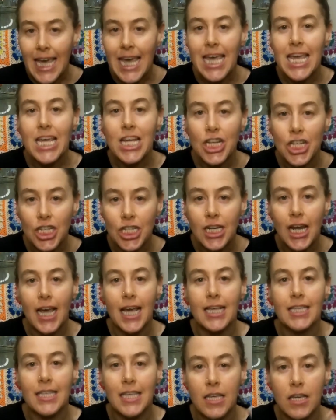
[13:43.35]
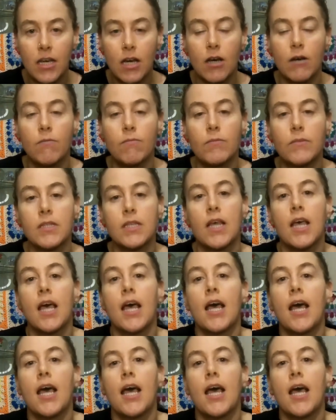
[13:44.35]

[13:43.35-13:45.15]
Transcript: each day as it comes.